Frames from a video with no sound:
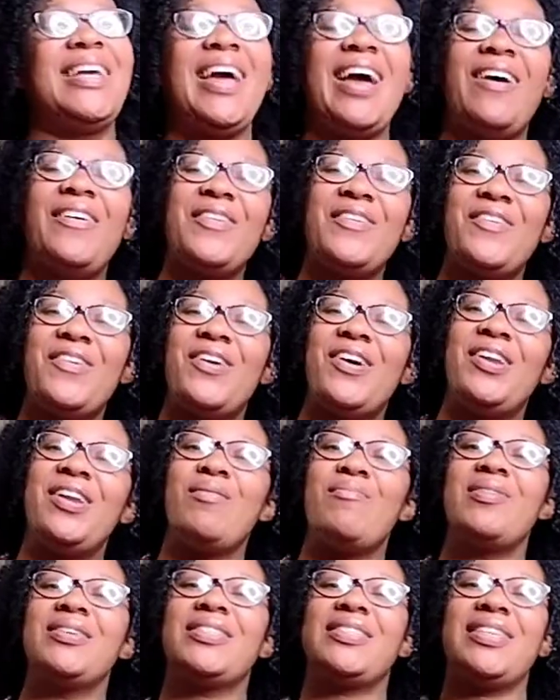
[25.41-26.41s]
out on
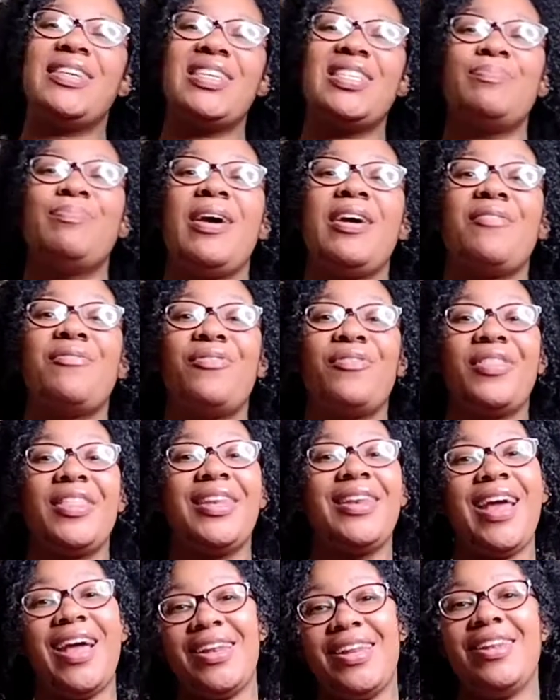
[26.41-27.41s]
and what to expect for the
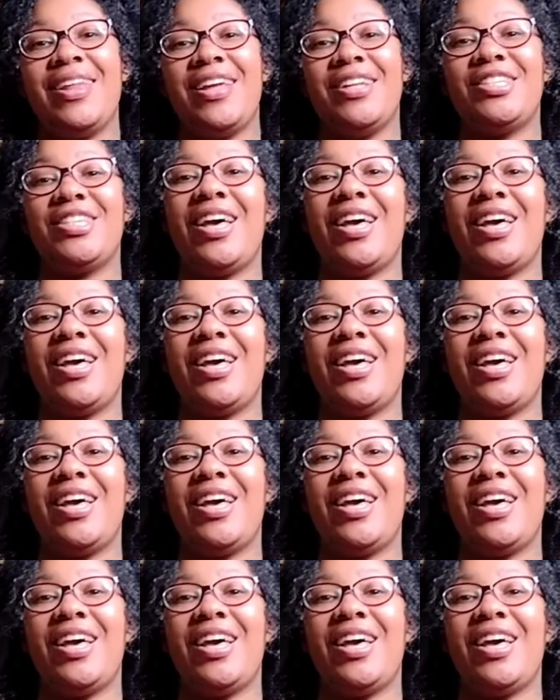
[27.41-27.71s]
90-day